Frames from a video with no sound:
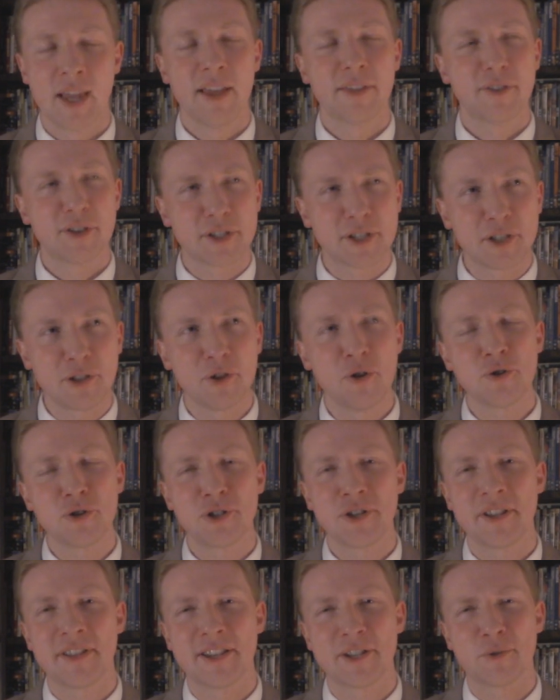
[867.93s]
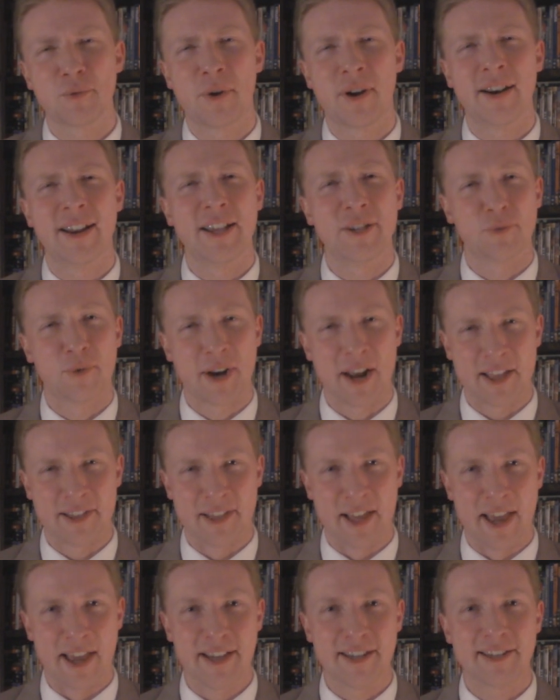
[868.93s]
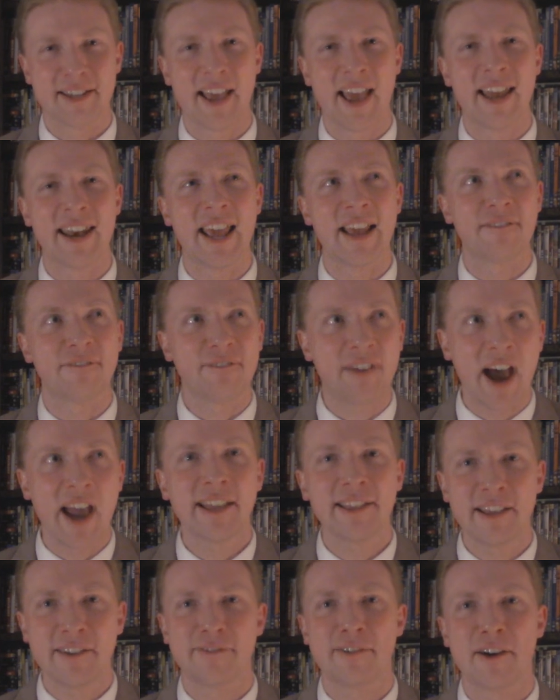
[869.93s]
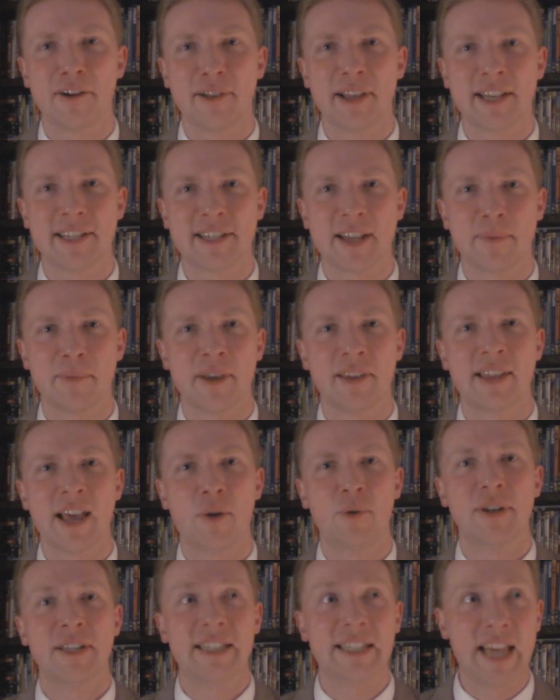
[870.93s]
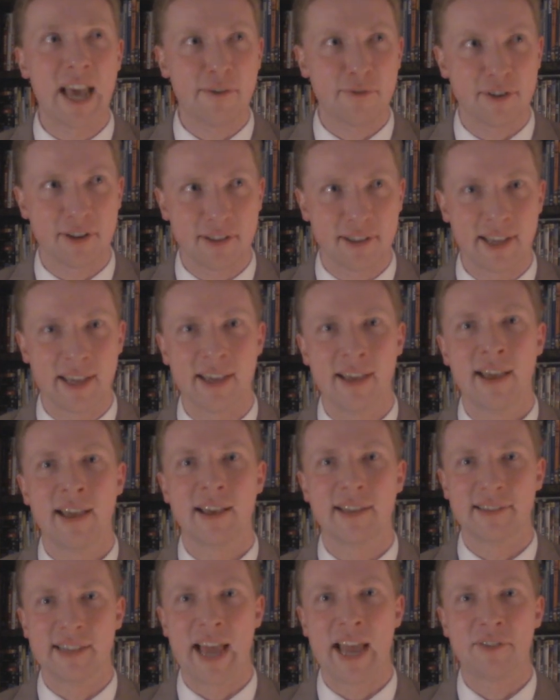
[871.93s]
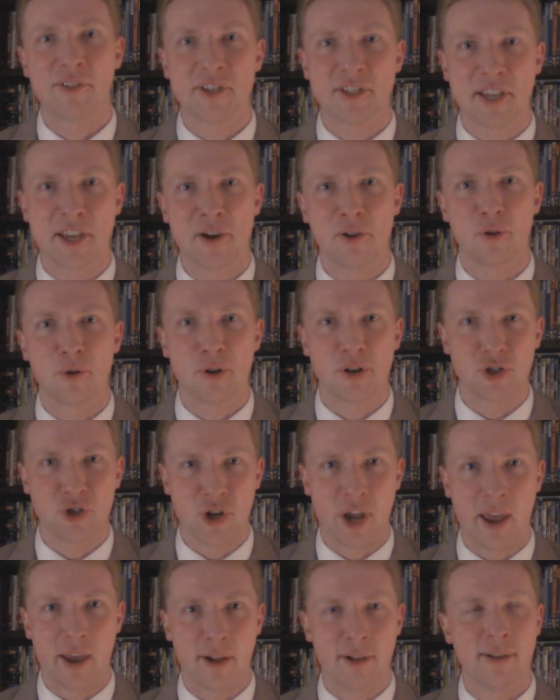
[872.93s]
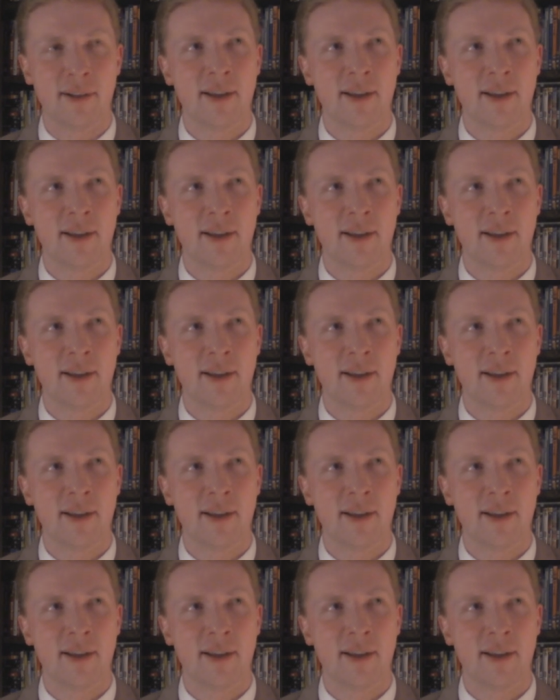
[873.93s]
The solution to this one is what I liked, and it finally felt like something that would definitely land this killer in jail.